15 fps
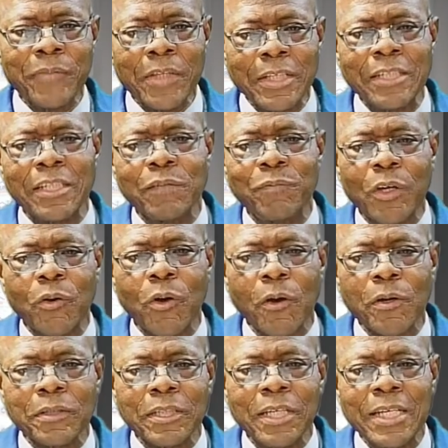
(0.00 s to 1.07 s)
This is
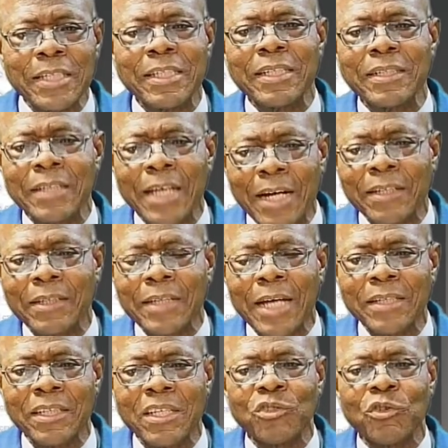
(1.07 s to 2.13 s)
because his
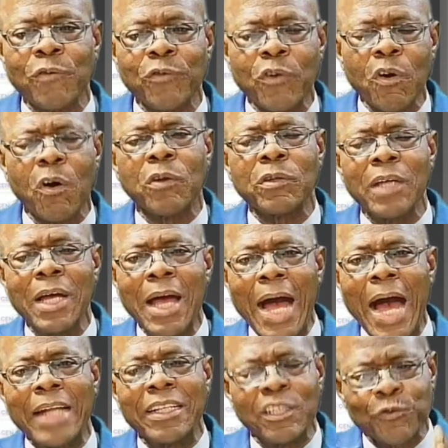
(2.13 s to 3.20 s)
inheritance is of God
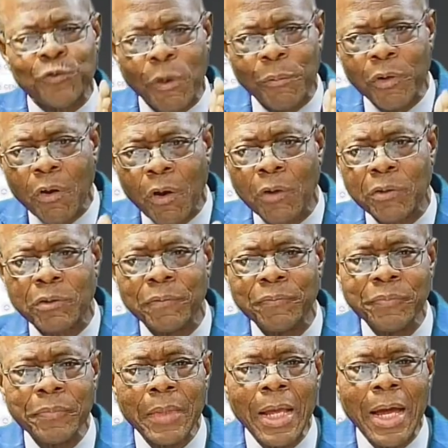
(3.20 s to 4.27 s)
and is from God.
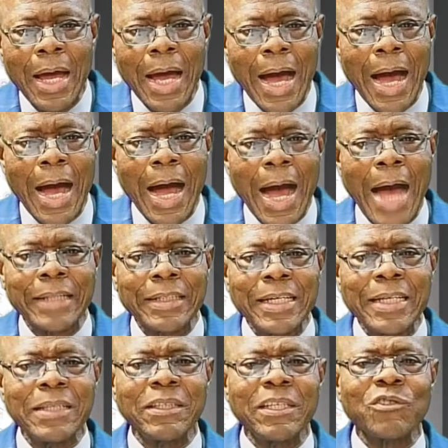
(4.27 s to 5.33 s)
An
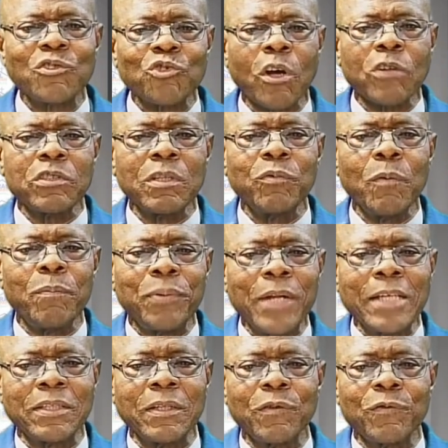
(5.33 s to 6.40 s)
indestructible
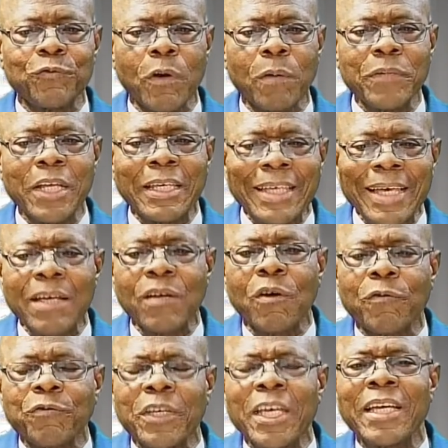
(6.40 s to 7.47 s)
blessing from the King
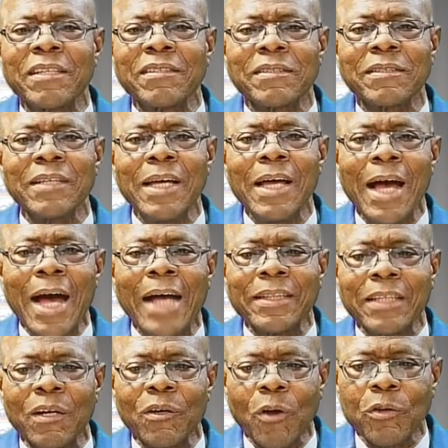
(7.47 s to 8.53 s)
of Kings and
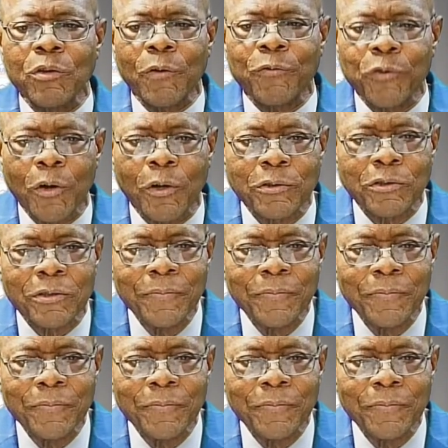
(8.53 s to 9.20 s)
the Lord of Lords.